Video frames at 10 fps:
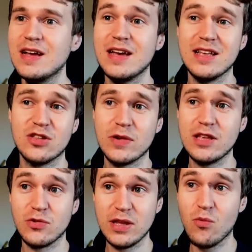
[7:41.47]
In
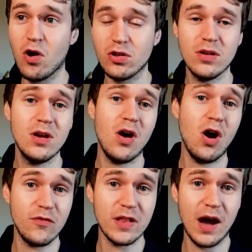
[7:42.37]
2021,
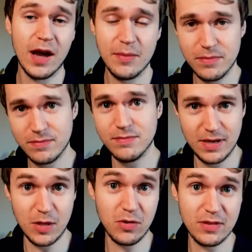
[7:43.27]
Hoffenheim, in
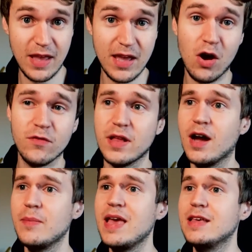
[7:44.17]
the modern day,
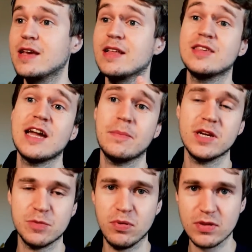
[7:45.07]
Hoffenheim is an
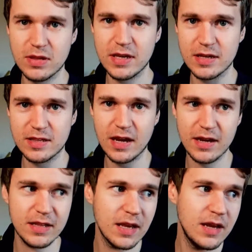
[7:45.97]
established Bundesliga
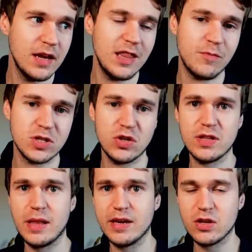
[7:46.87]
side. They've produced the
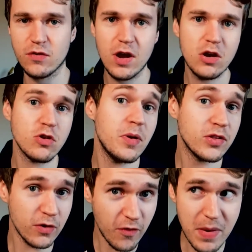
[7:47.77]
likes of
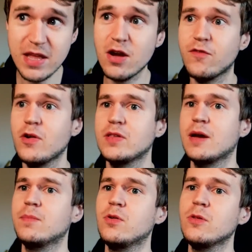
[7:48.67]
Roberto Firmino, for
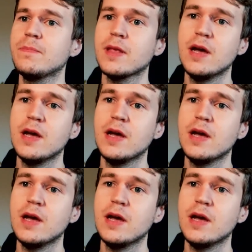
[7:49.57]
example.